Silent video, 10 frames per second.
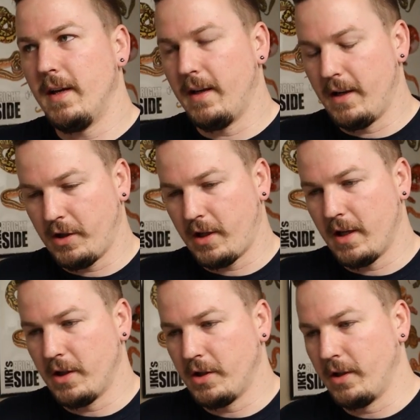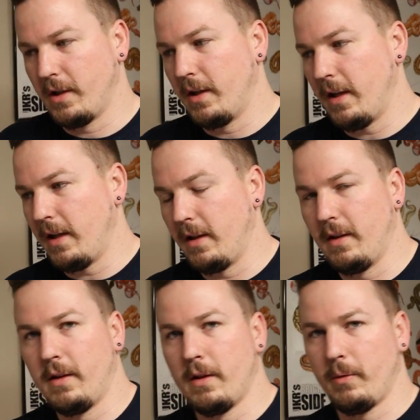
and education in